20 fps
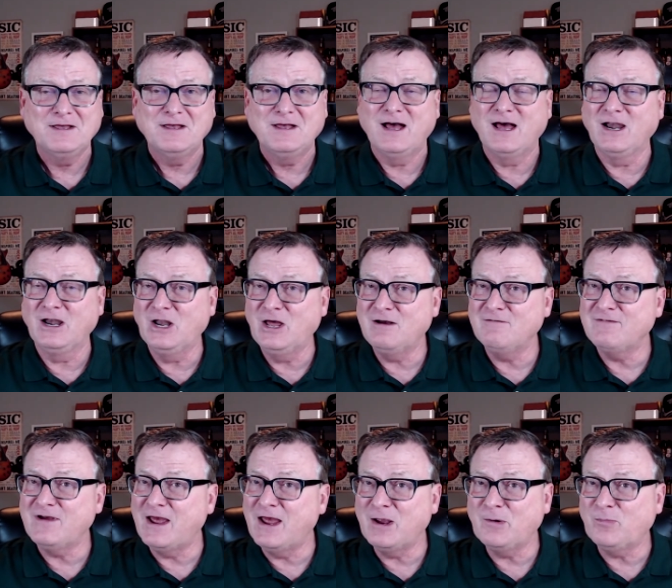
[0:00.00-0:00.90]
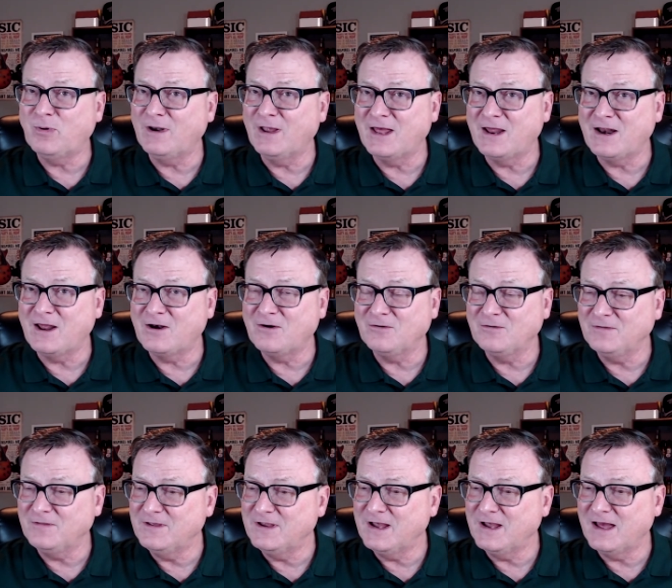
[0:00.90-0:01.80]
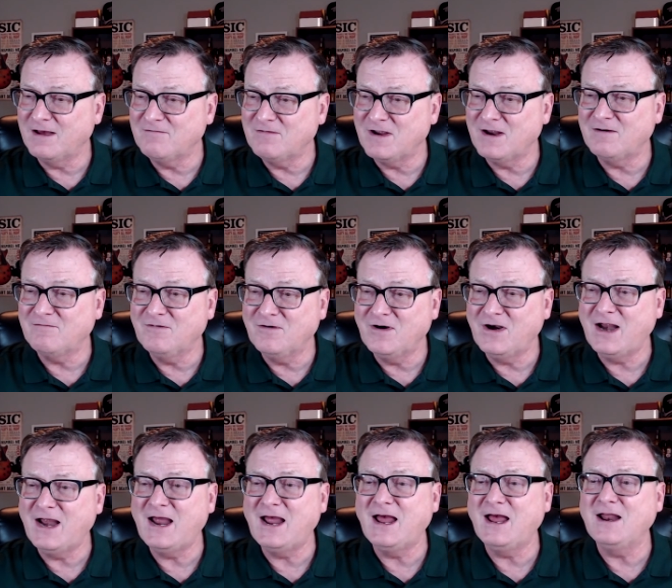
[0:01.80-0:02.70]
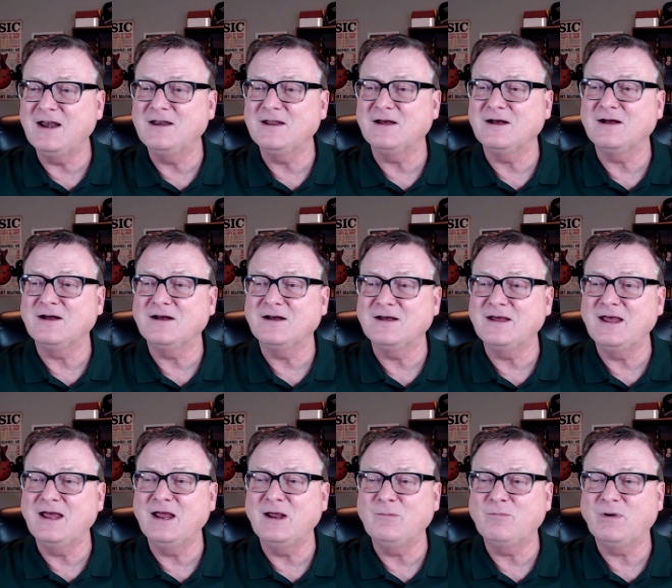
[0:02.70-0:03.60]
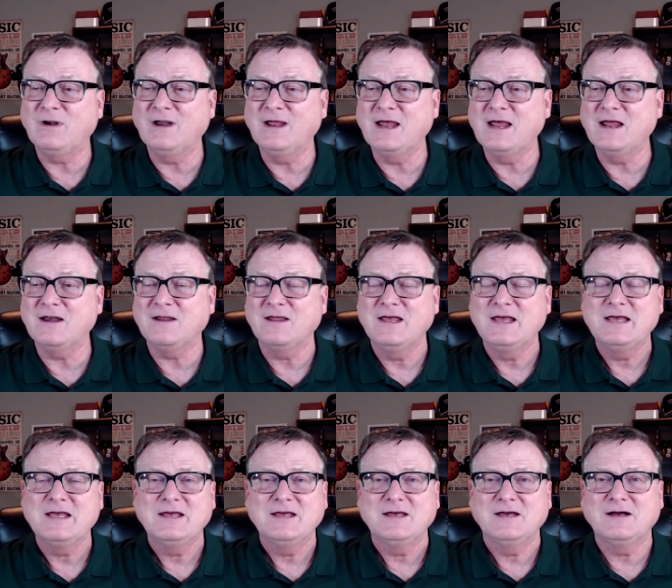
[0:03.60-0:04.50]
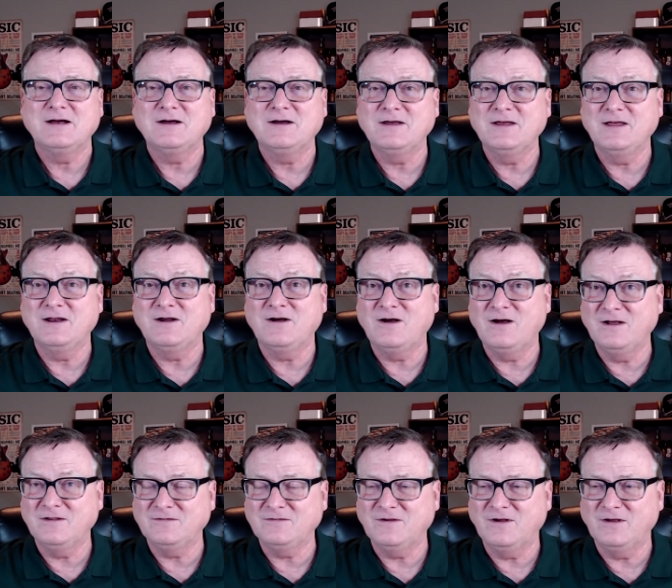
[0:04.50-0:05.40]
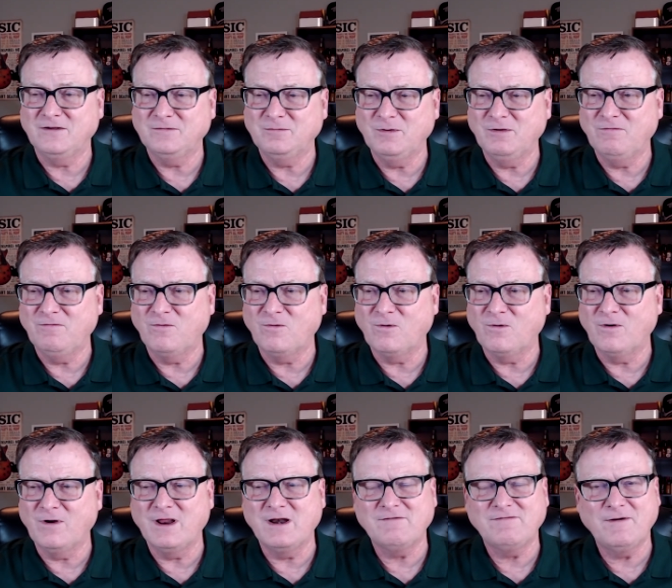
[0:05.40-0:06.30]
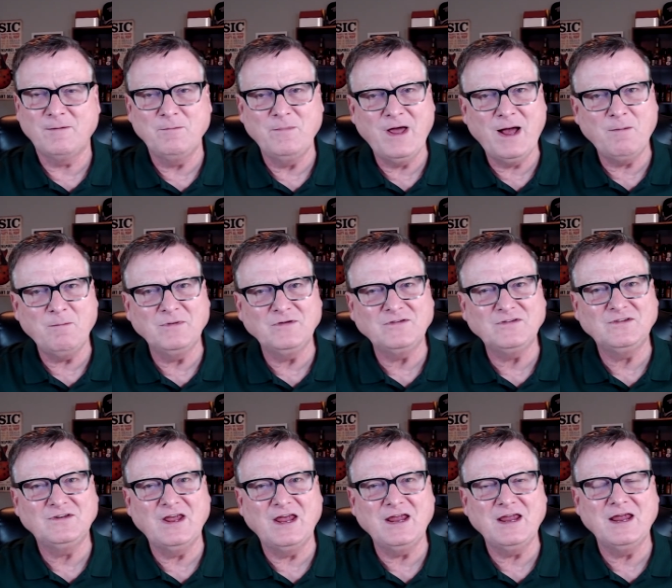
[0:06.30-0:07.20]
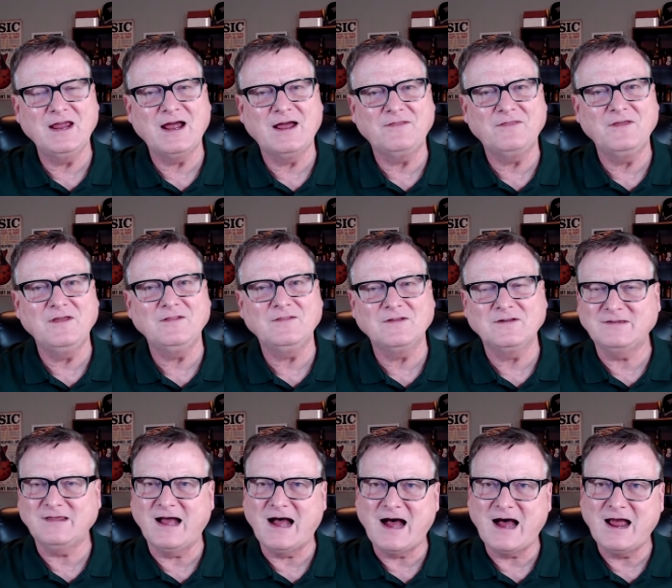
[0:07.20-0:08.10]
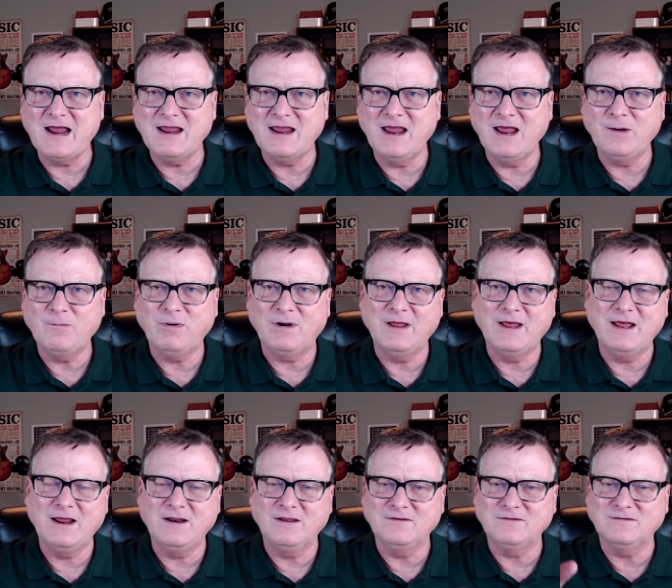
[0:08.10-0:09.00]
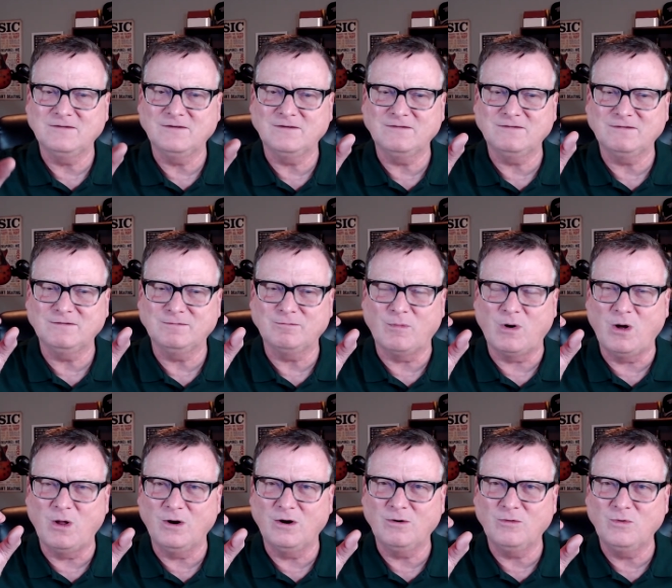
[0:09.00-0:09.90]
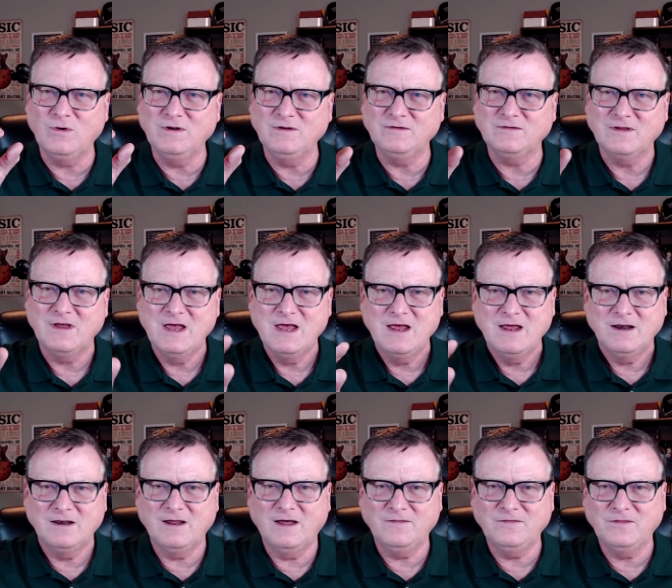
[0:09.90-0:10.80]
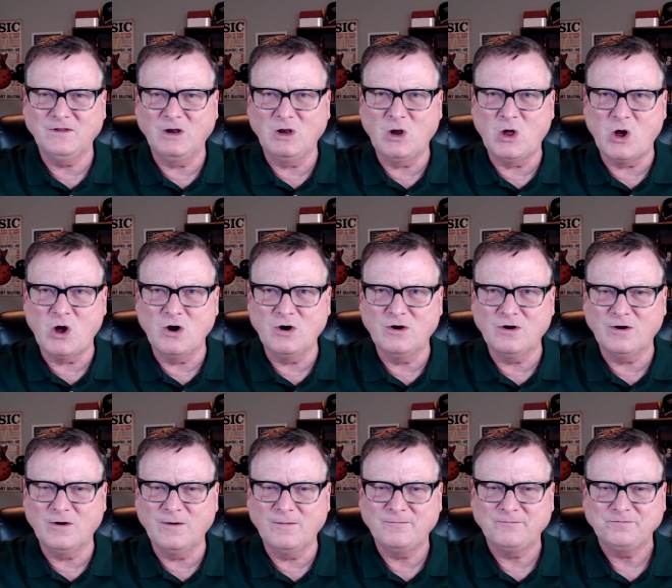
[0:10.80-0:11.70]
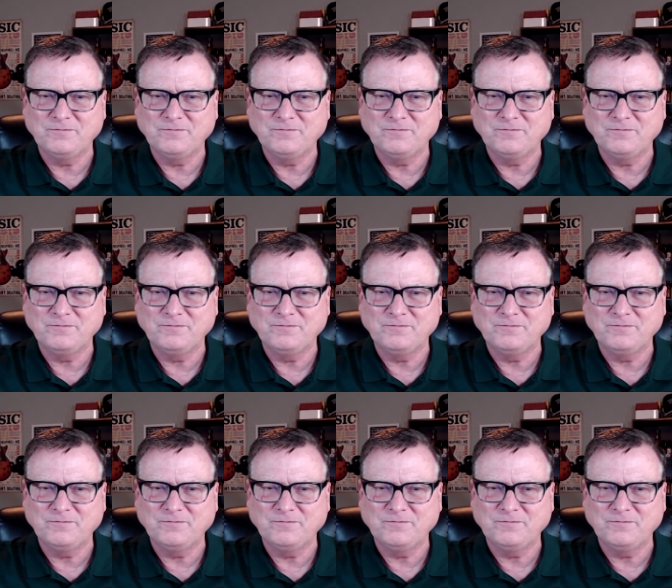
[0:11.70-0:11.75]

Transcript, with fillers: I love eggplant. I don't think I've ever had eggplant in a hot sauce before. And if I'm not mistaken, I think the Thai eggplant is the smaller ones, not the longer